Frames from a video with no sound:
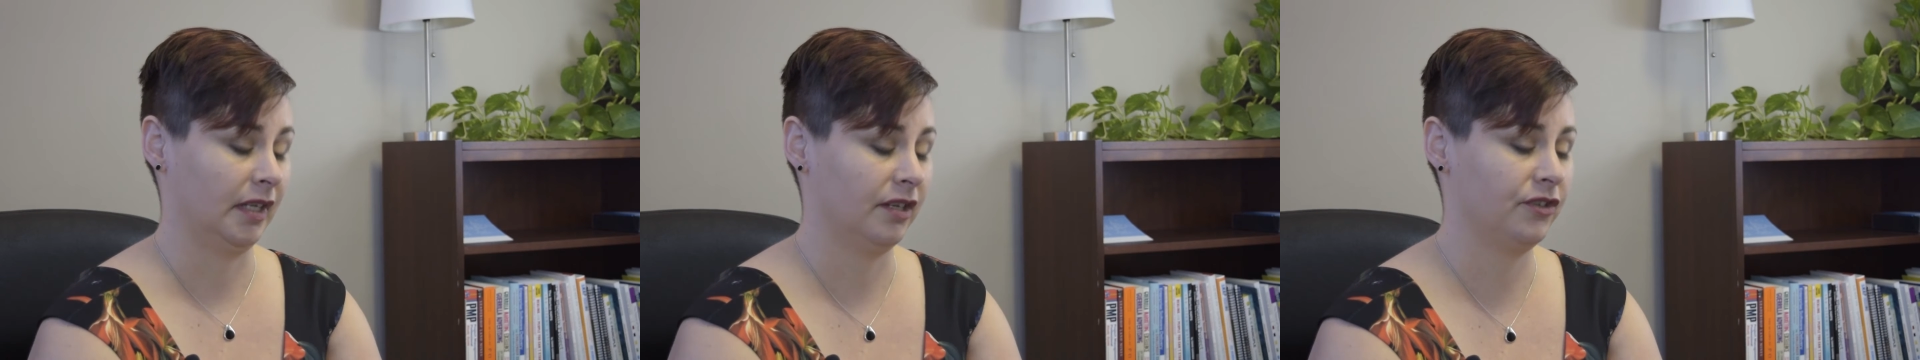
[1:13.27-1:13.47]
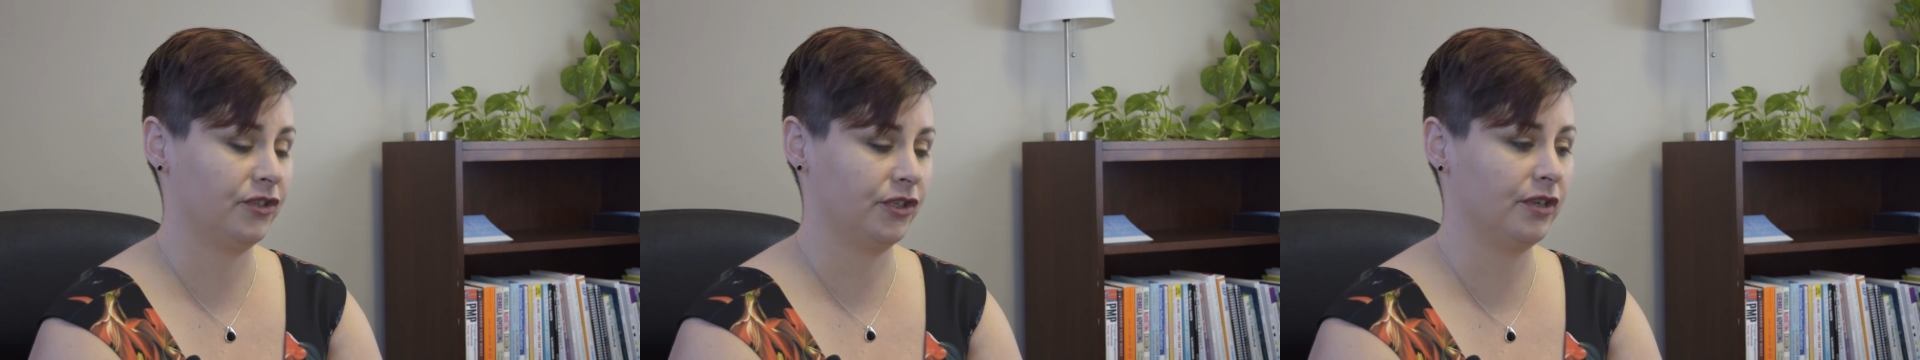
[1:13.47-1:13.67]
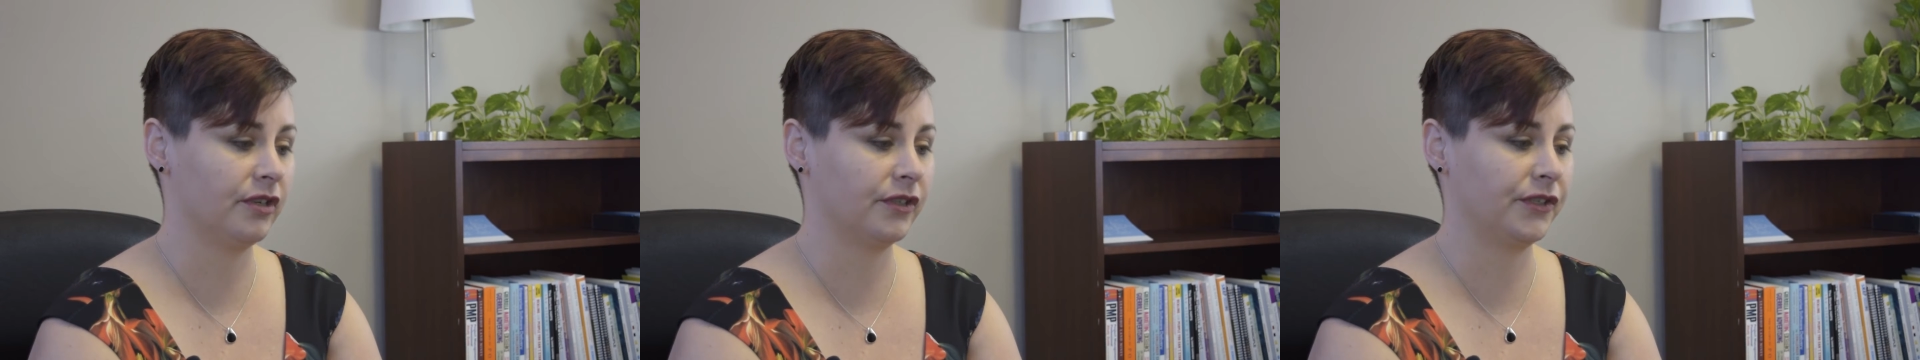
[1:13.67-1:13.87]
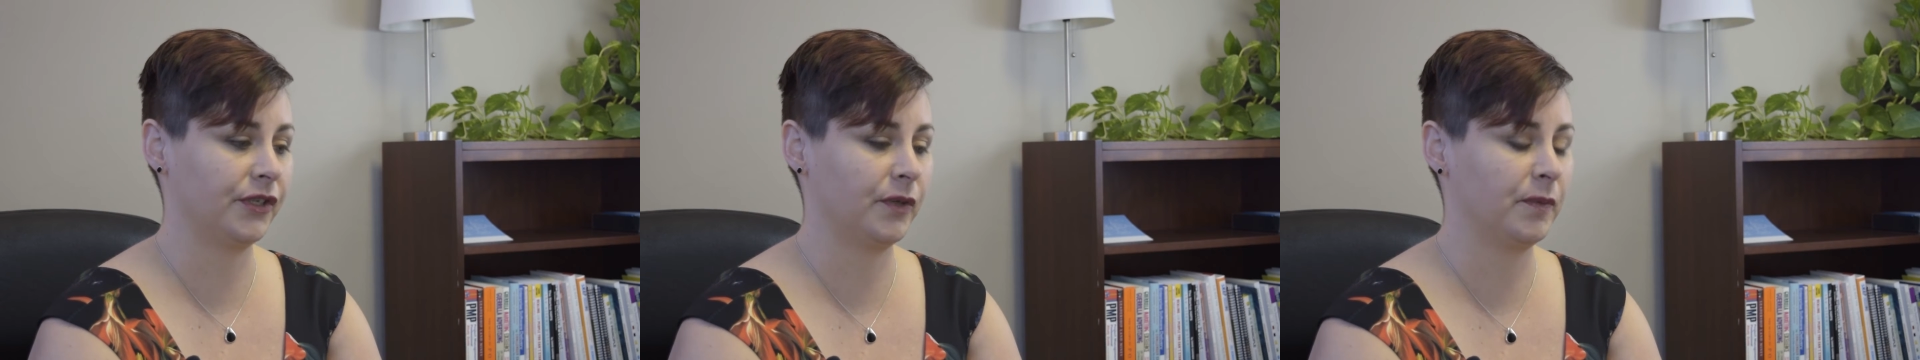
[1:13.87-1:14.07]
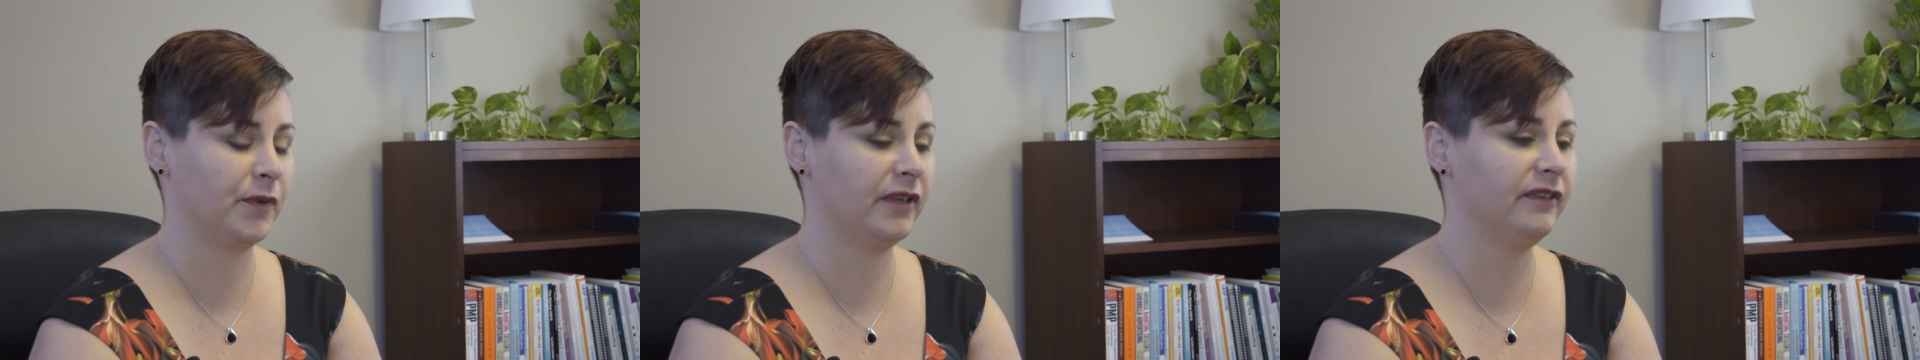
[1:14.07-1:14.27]
Sure,
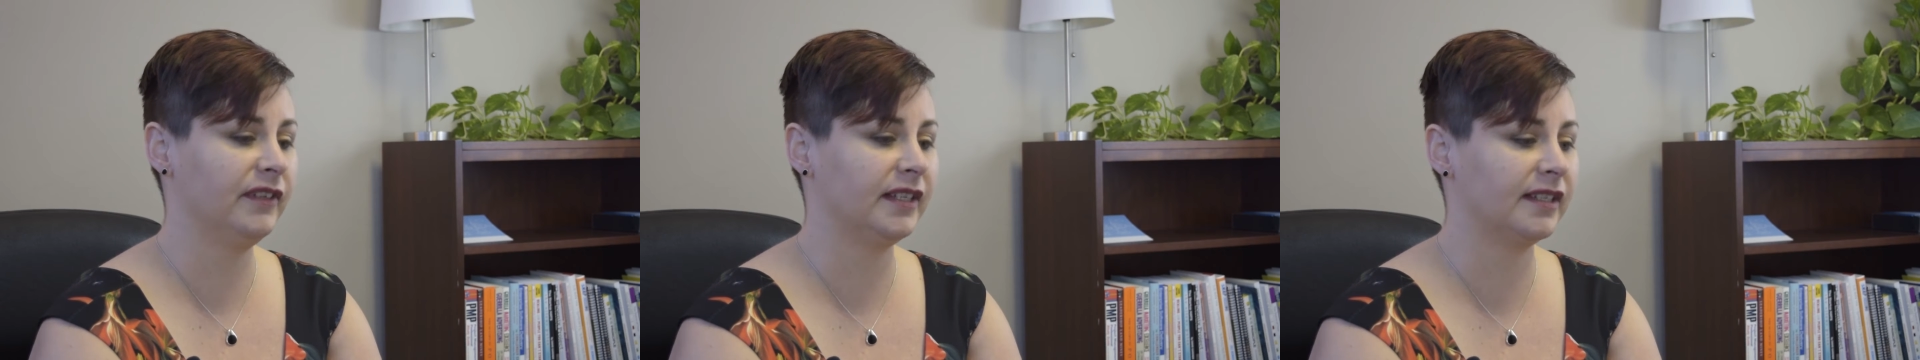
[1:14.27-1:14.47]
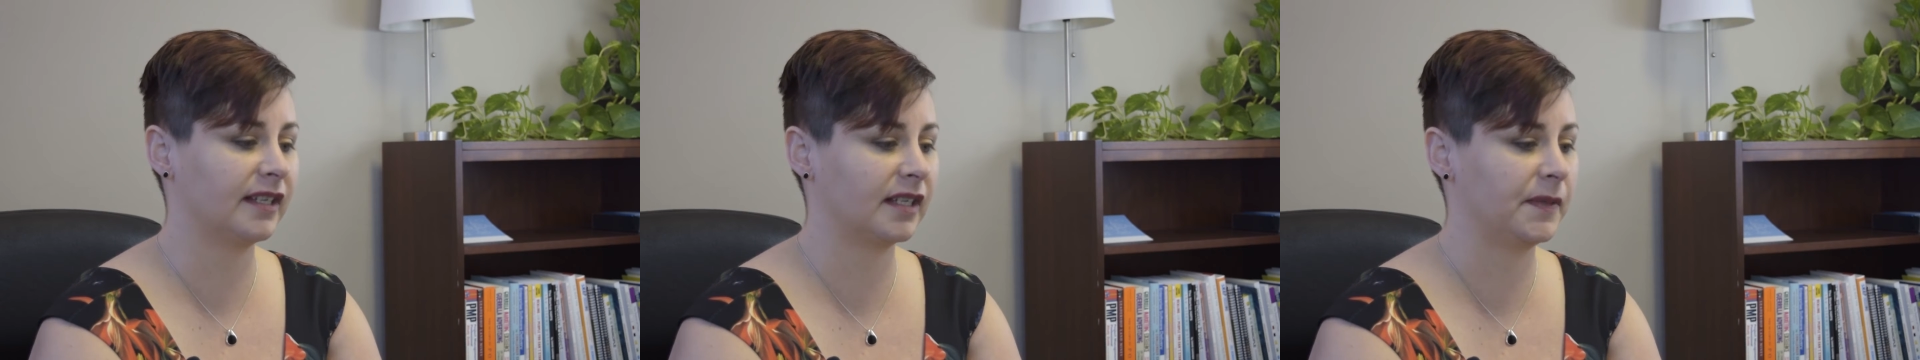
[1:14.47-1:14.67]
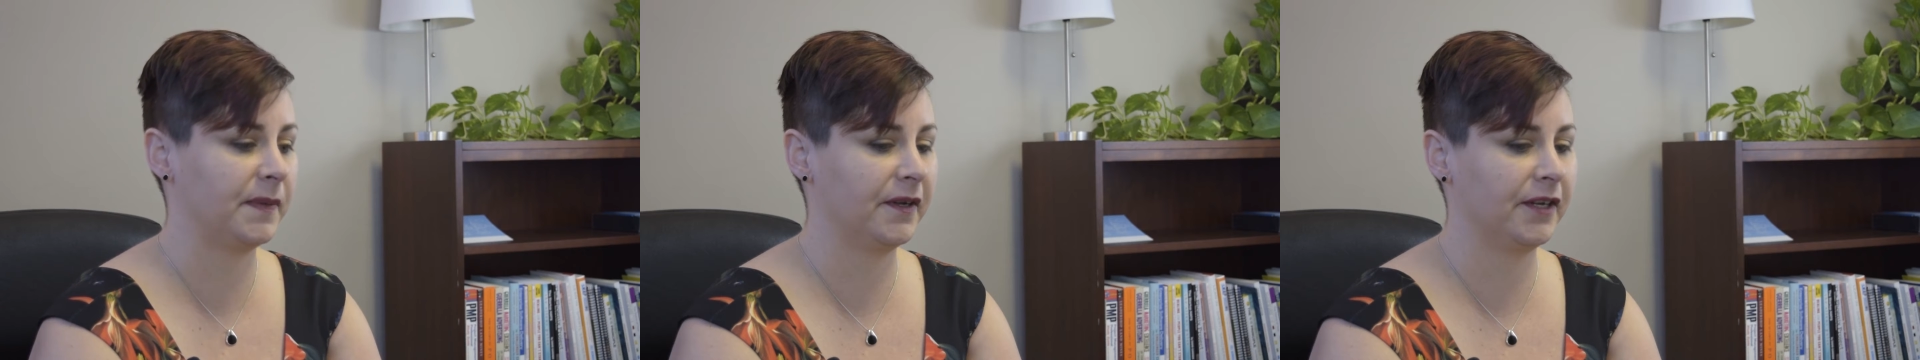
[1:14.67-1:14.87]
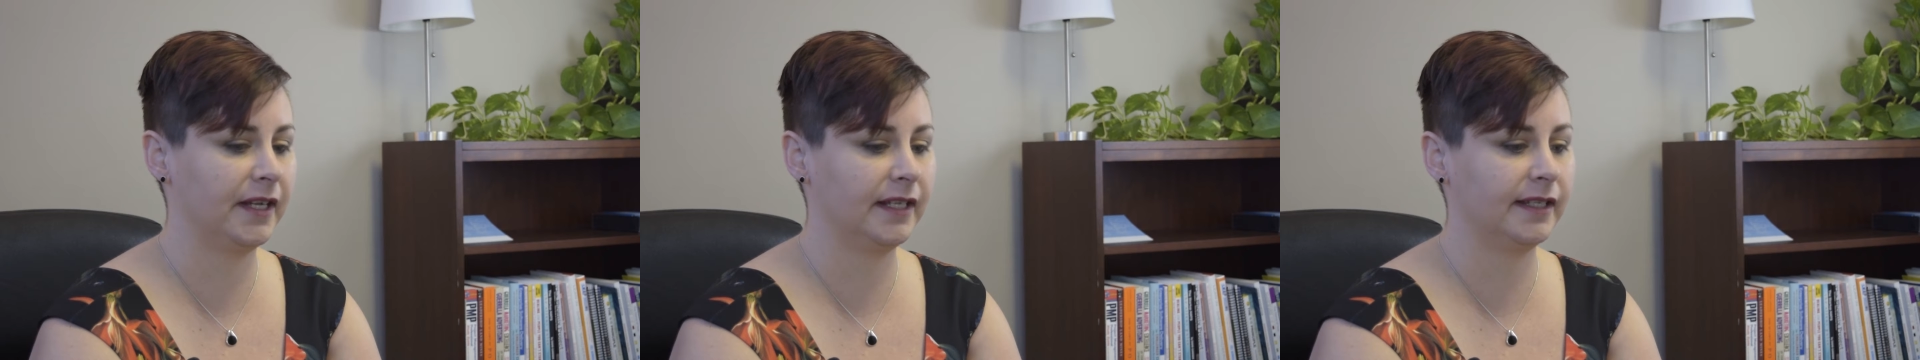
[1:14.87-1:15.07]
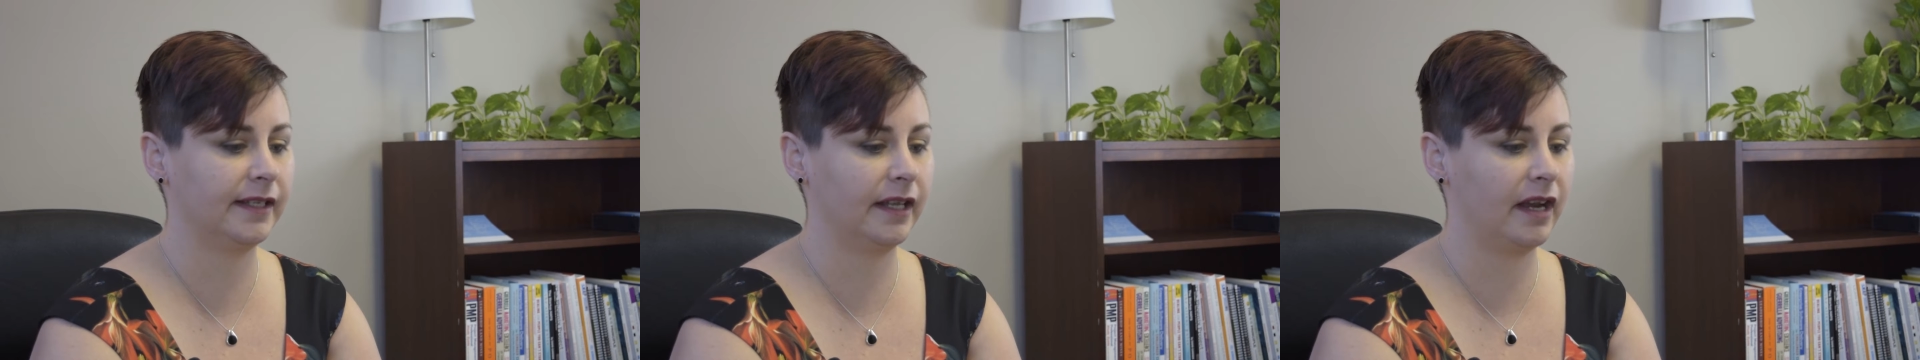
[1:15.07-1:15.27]
so previous experience